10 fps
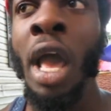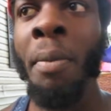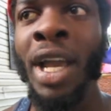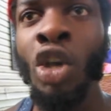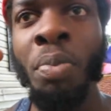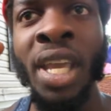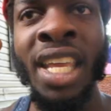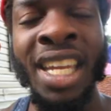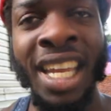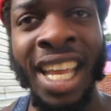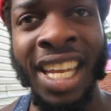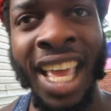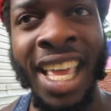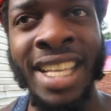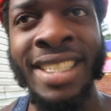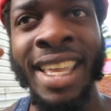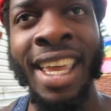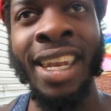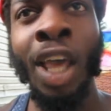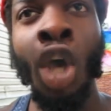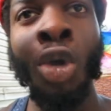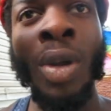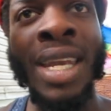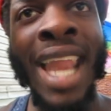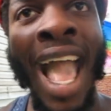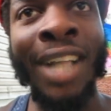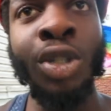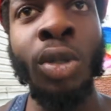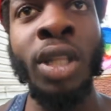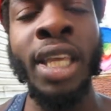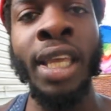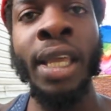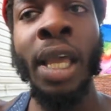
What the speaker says: By you being in the headstand, you're naturally